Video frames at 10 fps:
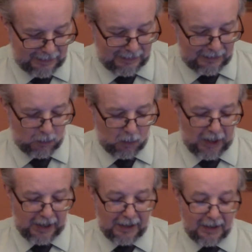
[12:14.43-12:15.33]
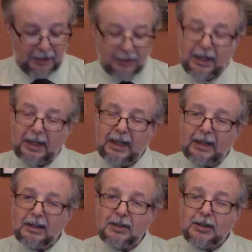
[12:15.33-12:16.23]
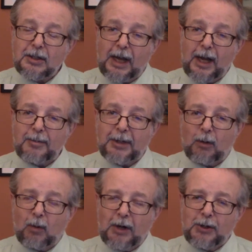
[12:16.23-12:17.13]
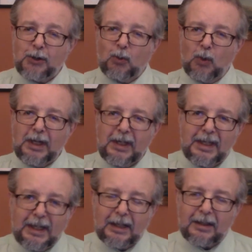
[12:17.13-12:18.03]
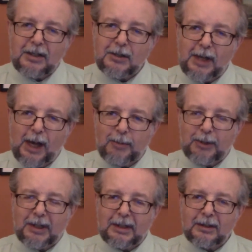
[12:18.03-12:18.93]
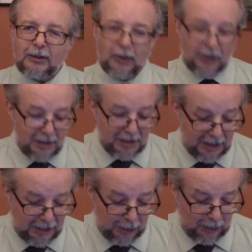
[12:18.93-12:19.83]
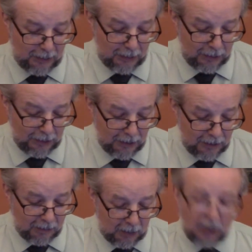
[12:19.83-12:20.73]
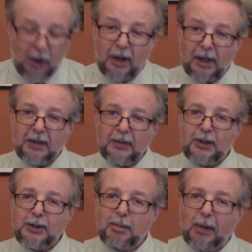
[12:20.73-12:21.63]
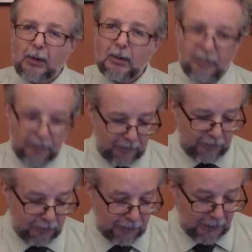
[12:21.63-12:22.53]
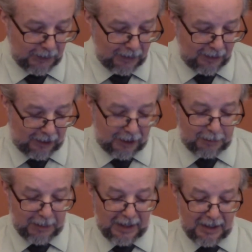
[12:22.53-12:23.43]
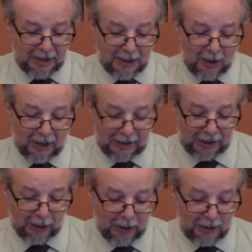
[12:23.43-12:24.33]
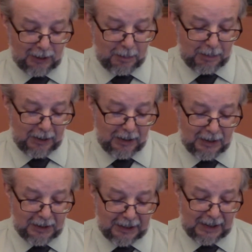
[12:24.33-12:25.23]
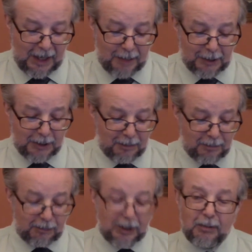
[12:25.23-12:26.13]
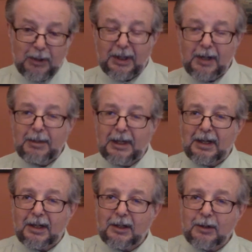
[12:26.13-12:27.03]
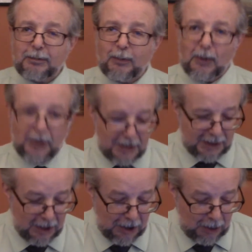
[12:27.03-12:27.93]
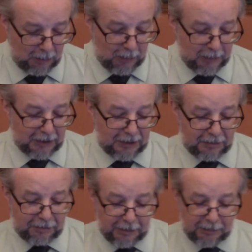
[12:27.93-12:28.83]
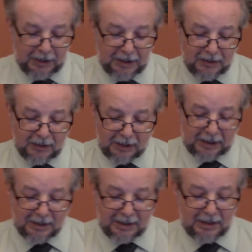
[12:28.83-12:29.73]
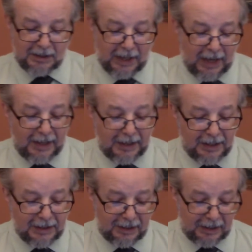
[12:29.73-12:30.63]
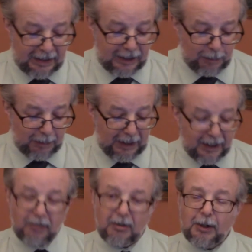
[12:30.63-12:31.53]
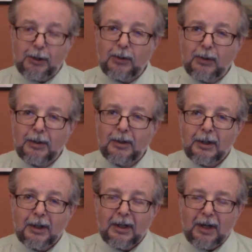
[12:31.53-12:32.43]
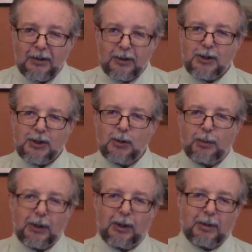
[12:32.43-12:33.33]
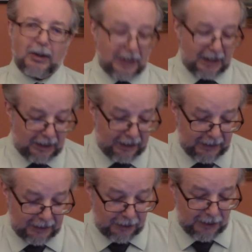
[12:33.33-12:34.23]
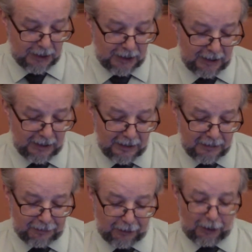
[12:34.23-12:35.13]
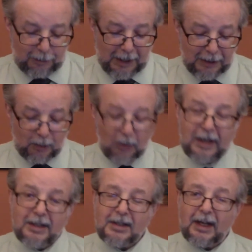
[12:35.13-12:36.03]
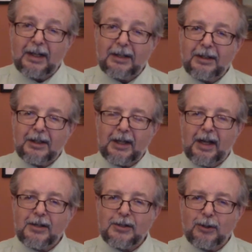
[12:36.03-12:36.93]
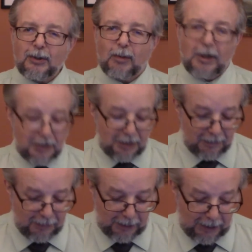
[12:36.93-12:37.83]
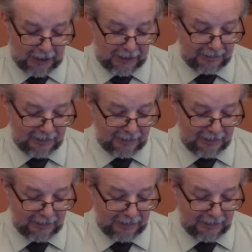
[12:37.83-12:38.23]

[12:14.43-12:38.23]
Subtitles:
Where do they get the stamina? Where do we get the stamina to continue? We're all in this boat. Hawkman and Hawkgirl appeared in the comics infrequently, beginning in the 40s, moving to the 50s, the 60s, the 80s, and they keep getting renewed. Other superheroic characters fall by the wayside and are canceled once and for all.